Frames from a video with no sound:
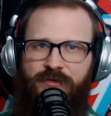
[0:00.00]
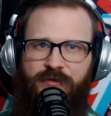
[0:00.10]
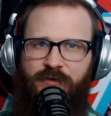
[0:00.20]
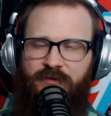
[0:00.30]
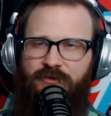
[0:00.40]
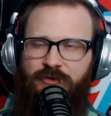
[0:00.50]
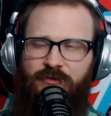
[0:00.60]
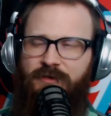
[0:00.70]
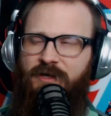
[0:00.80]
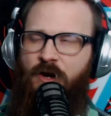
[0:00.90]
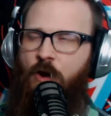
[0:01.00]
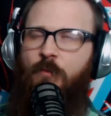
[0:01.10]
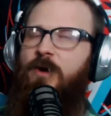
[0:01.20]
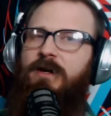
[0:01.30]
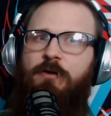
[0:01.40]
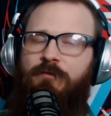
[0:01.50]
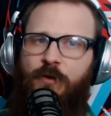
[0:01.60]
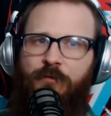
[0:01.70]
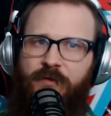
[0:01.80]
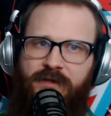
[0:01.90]
so that surely nobody will
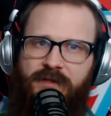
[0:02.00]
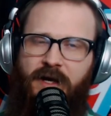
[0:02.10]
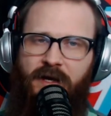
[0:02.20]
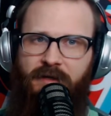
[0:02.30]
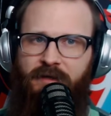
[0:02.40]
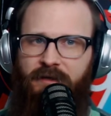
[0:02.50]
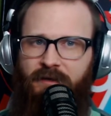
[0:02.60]
vote for this guy.